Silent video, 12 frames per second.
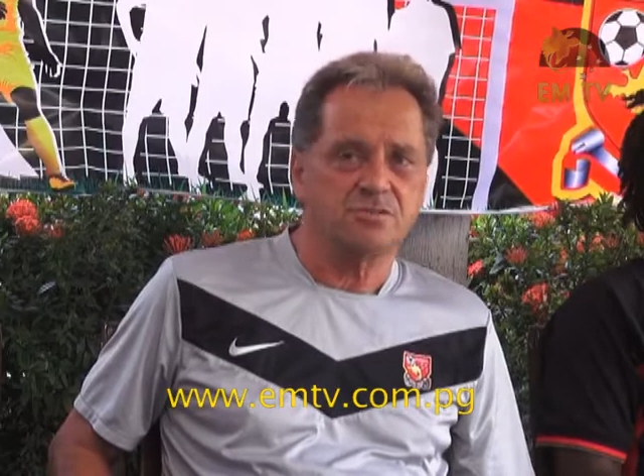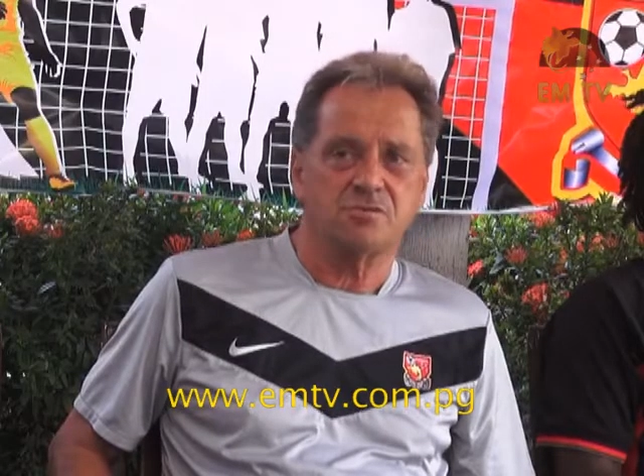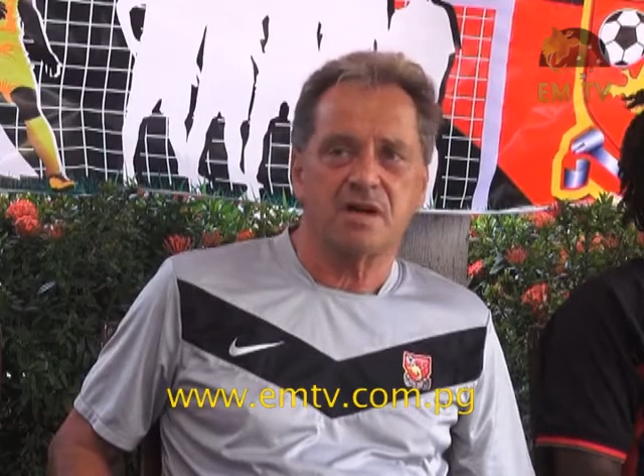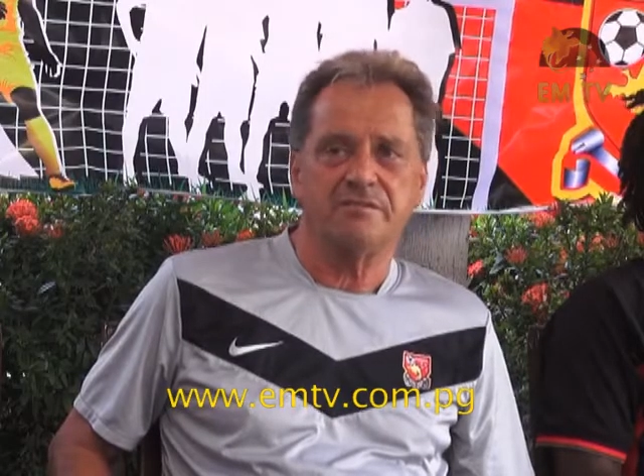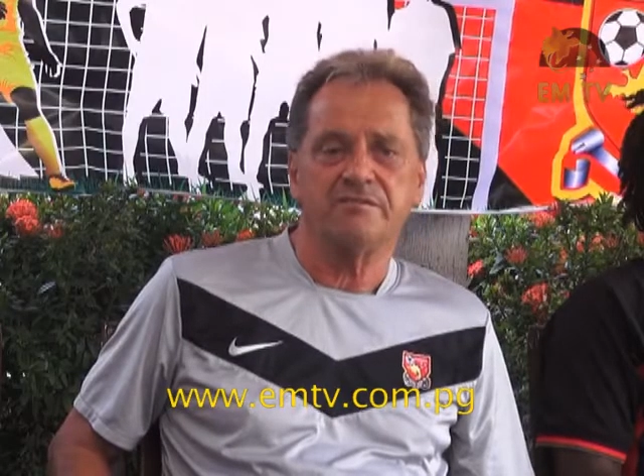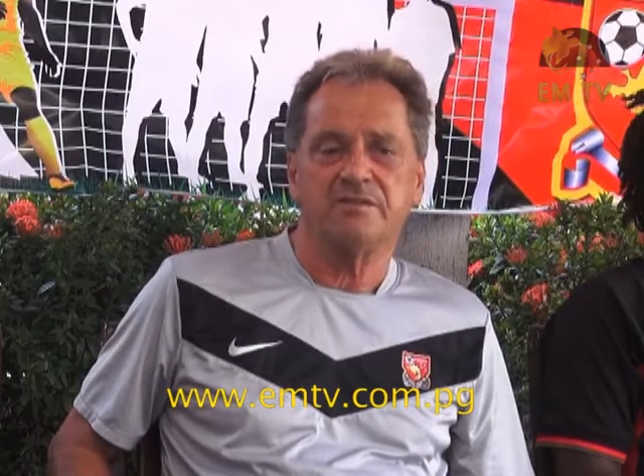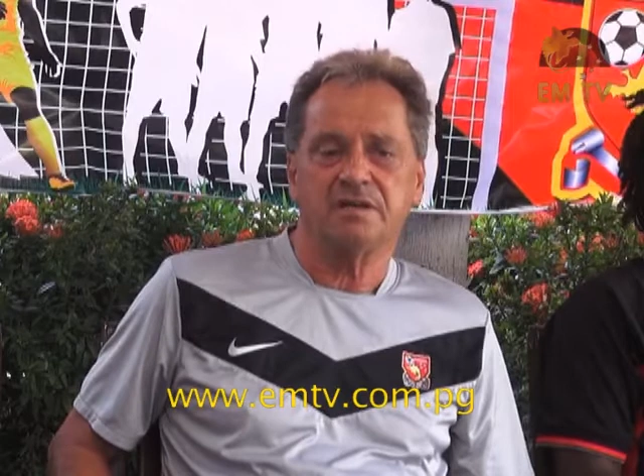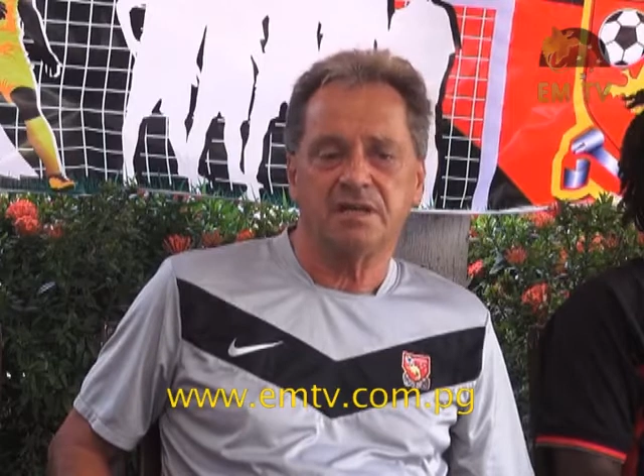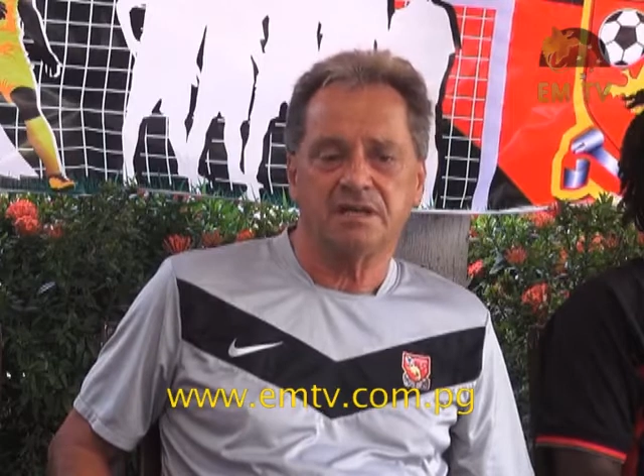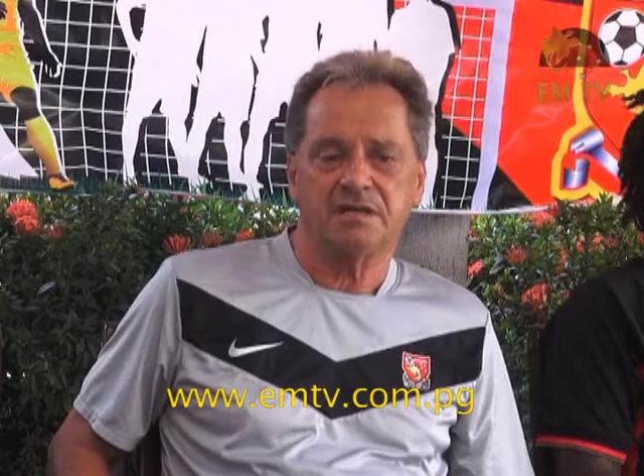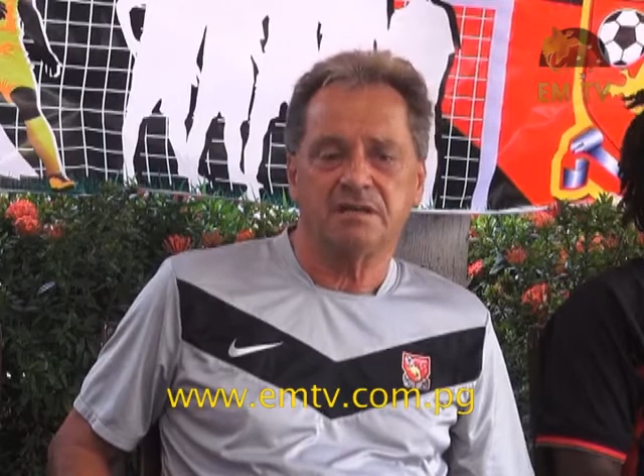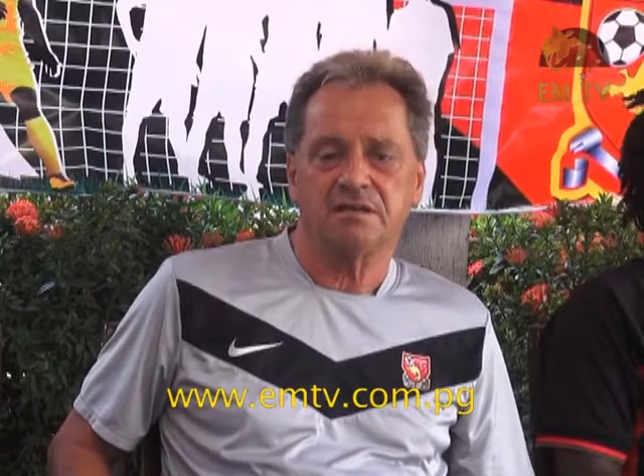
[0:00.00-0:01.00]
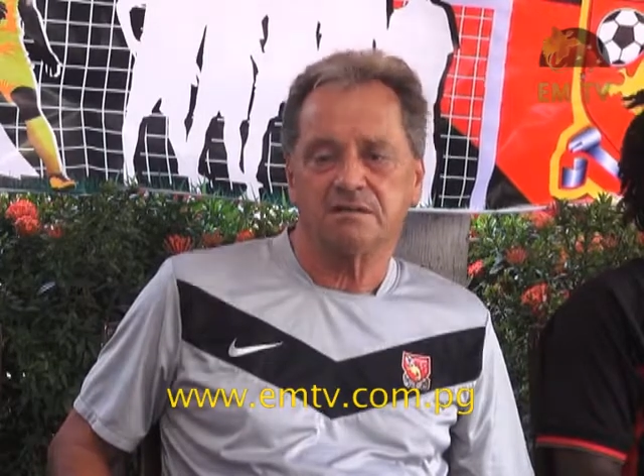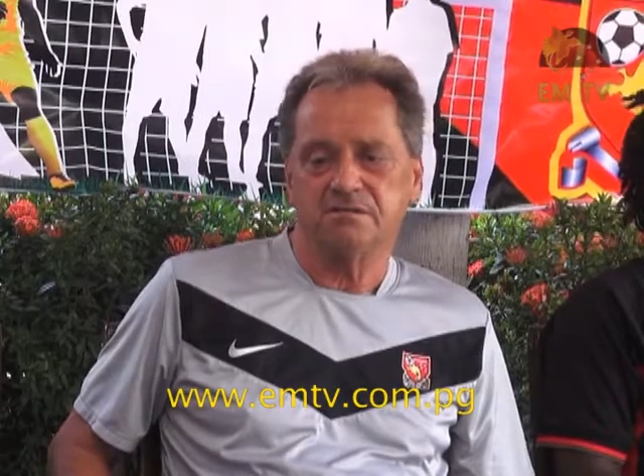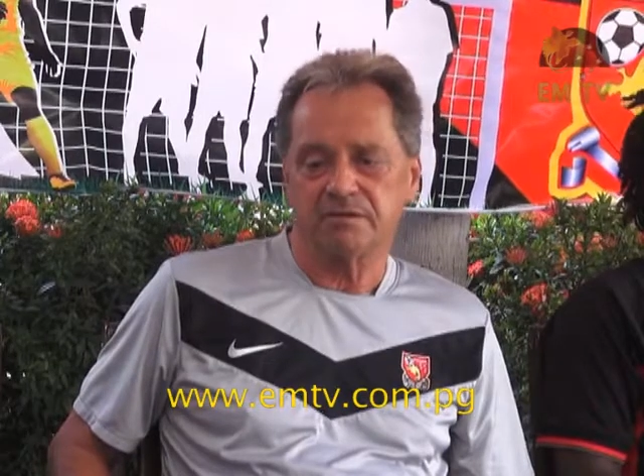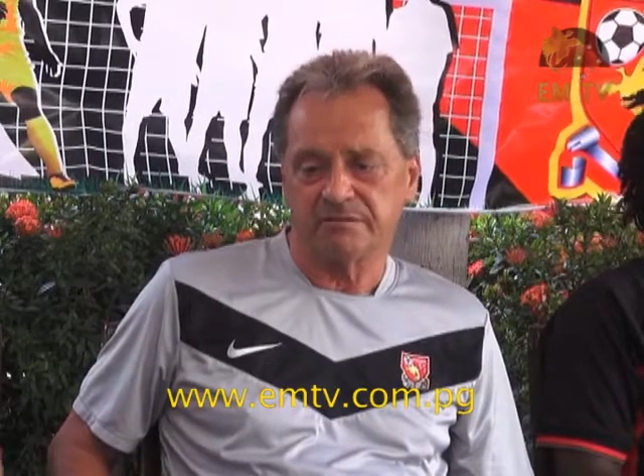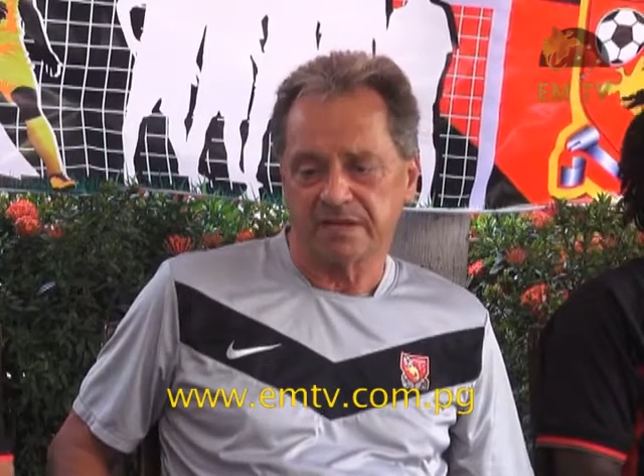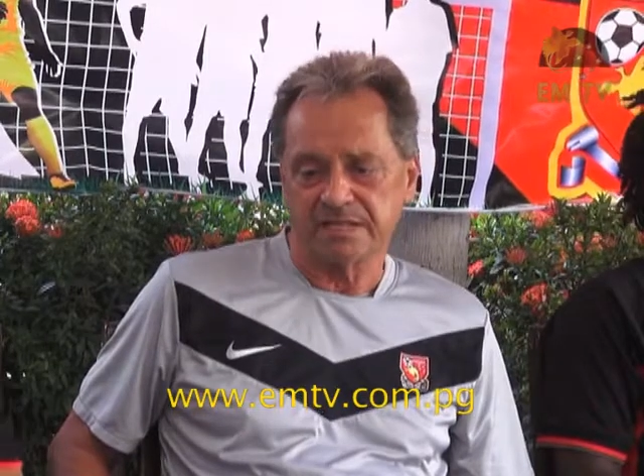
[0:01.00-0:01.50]
to have the uh,
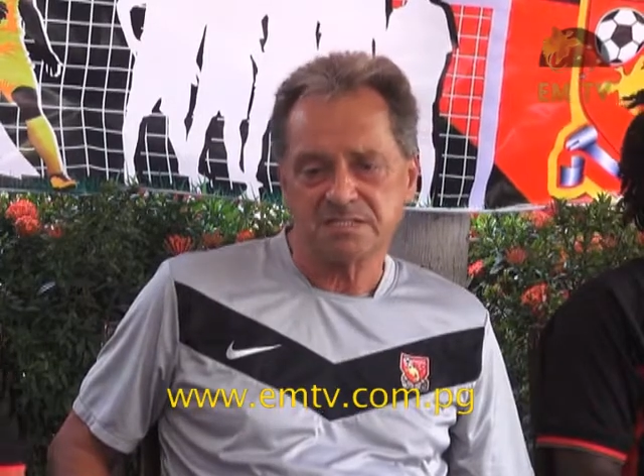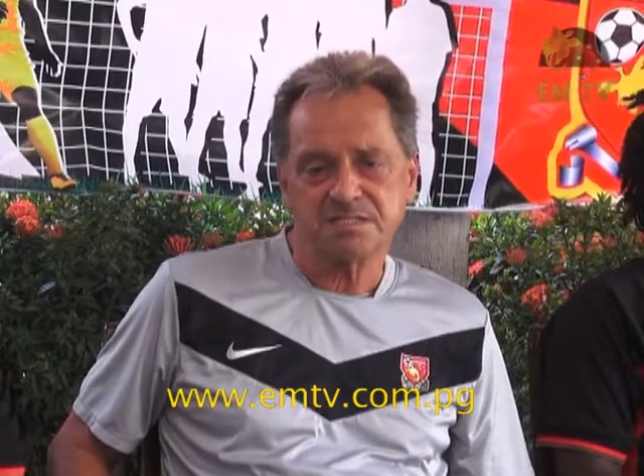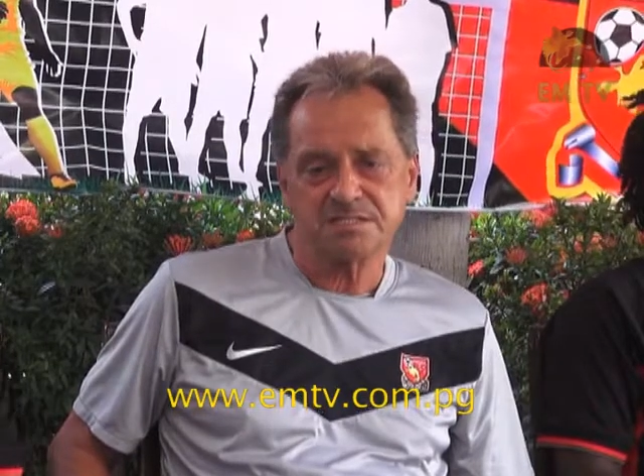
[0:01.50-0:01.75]
revenge.